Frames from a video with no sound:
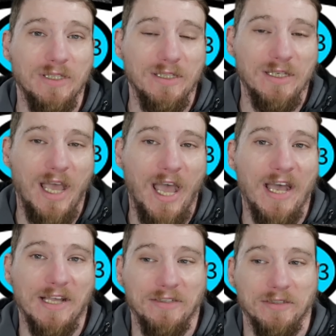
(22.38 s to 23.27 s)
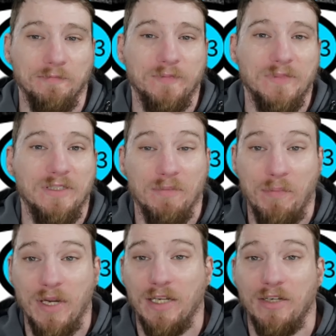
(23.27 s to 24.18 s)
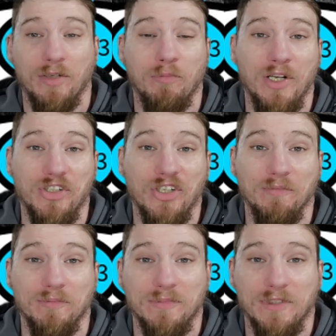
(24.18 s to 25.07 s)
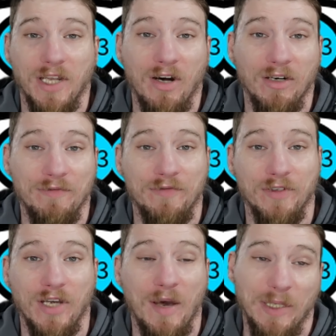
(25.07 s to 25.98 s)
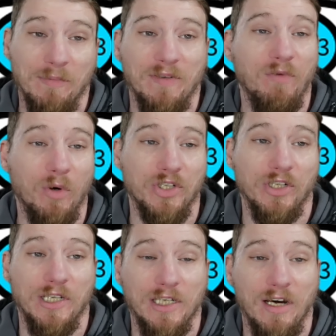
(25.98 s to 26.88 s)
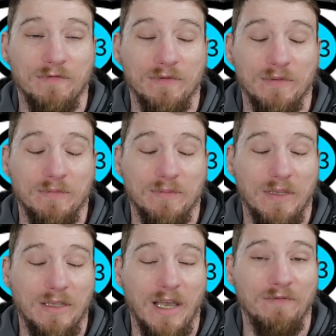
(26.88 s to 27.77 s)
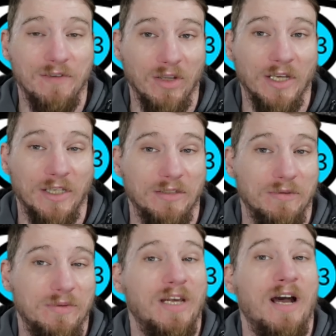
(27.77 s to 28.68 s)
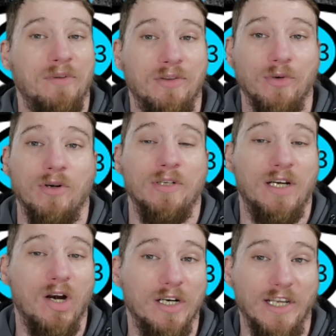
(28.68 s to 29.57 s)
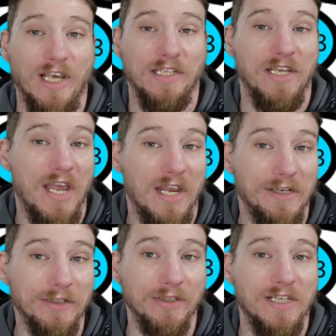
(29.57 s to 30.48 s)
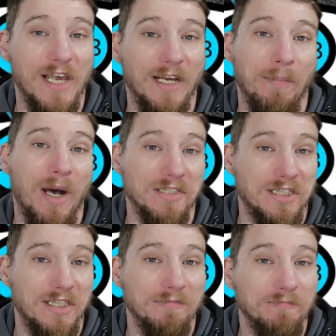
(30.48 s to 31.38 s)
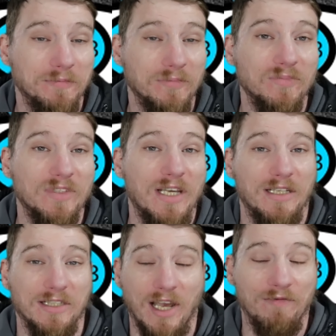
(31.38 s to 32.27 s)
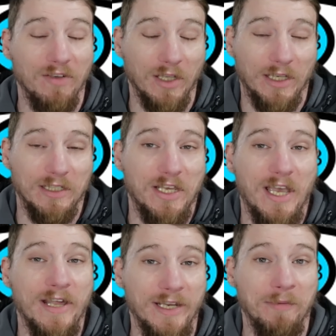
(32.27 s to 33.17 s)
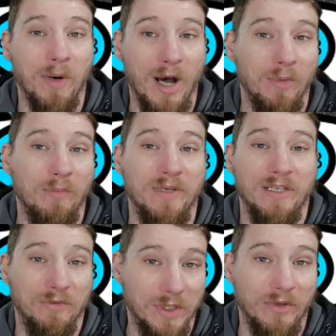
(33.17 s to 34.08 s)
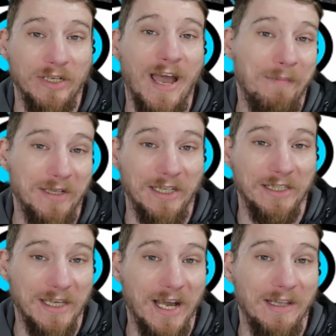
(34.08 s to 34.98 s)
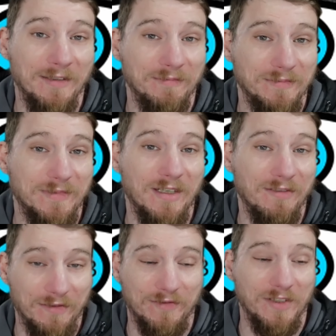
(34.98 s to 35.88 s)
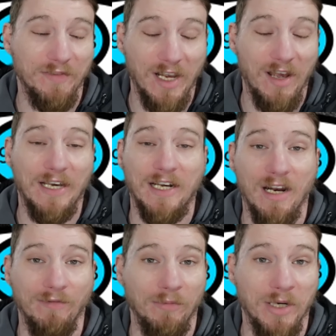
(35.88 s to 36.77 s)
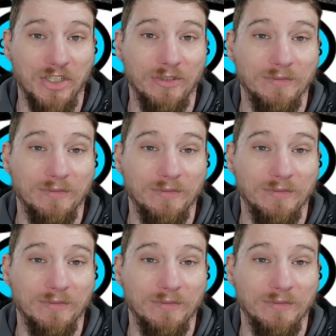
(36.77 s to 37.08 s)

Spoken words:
And depending on your budget, if you happen to be fortunate enough, I feel like you have to throw in a Cartier Tank or Tank Must because I feel like any mom will be really happy to get that if you have that kind of a budget.